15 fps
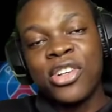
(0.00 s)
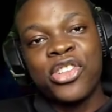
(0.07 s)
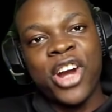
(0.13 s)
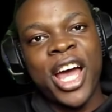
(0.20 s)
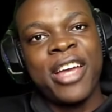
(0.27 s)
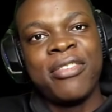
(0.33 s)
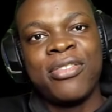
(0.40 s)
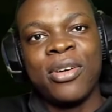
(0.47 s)

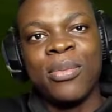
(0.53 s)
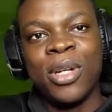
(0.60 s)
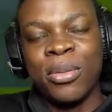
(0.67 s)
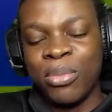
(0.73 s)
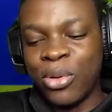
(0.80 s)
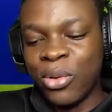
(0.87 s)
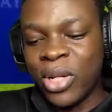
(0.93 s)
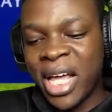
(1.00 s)
trying for me,
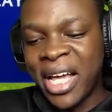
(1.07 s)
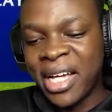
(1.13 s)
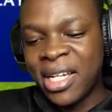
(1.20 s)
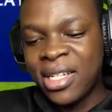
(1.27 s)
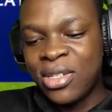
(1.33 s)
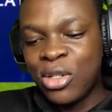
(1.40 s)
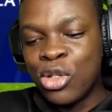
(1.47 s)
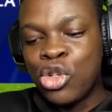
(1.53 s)
bro. Like,
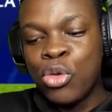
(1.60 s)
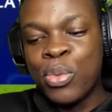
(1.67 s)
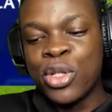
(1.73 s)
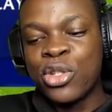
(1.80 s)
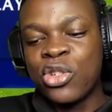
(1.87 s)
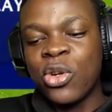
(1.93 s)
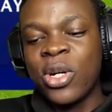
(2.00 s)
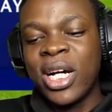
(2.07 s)
you should be
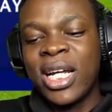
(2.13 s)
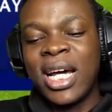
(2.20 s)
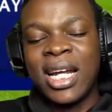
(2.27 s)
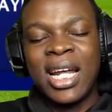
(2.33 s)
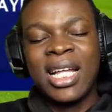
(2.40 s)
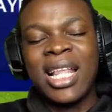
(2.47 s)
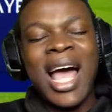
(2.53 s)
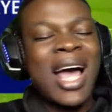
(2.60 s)
stronger than
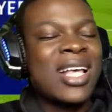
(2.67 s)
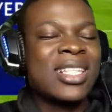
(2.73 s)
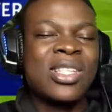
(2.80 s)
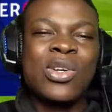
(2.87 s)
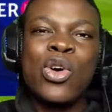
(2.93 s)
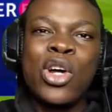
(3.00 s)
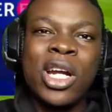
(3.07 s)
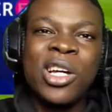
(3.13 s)
that. How is he
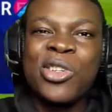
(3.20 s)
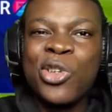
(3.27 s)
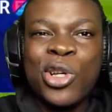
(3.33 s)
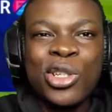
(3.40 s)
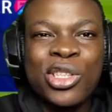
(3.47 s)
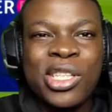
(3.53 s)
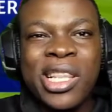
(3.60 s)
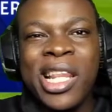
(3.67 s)
gonna
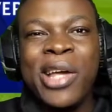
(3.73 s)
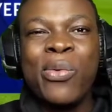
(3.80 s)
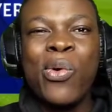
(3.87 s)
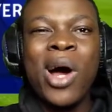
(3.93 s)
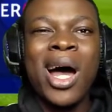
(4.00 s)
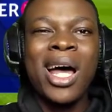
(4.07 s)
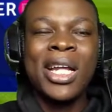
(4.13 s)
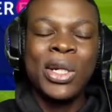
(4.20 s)
just lay
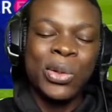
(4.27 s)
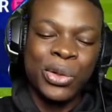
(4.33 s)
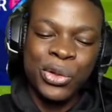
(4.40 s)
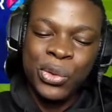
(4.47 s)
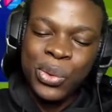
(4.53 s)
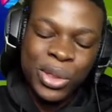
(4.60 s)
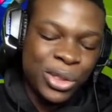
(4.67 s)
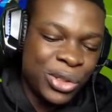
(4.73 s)
one hand on
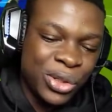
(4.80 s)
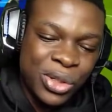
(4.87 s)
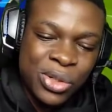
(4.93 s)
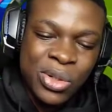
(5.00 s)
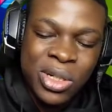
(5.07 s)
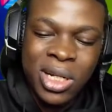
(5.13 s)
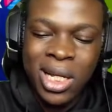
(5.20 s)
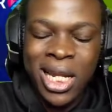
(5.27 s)
you and you're just
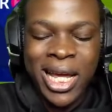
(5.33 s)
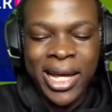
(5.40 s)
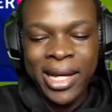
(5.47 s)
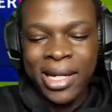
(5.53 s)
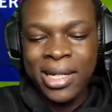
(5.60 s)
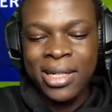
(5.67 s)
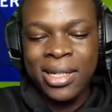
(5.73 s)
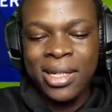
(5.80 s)
gonna
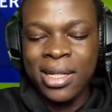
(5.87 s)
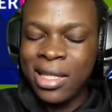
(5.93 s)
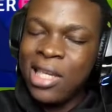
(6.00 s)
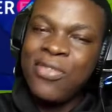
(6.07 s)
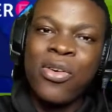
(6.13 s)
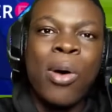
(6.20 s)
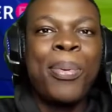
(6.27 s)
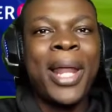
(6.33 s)
like
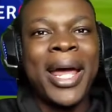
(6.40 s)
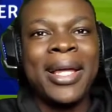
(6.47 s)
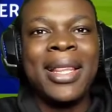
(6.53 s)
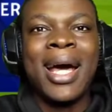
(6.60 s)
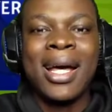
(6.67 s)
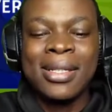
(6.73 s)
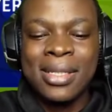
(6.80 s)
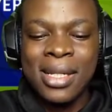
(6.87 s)
give up like
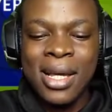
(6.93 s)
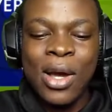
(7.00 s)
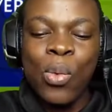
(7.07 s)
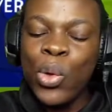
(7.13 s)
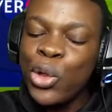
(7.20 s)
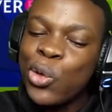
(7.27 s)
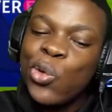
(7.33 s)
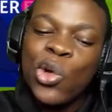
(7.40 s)
that?
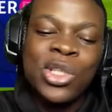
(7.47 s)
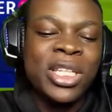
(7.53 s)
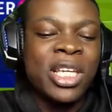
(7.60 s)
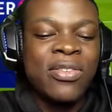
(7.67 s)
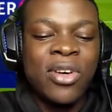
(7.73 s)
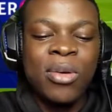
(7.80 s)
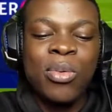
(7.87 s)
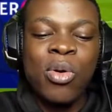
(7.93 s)
We do not
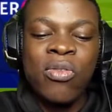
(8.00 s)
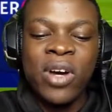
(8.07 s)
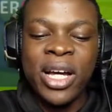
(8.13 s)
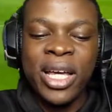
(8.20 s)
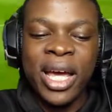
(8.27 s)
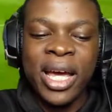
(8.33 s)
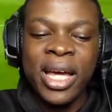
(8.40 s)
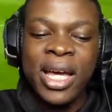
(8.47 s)
give up over
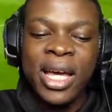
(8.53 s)
here.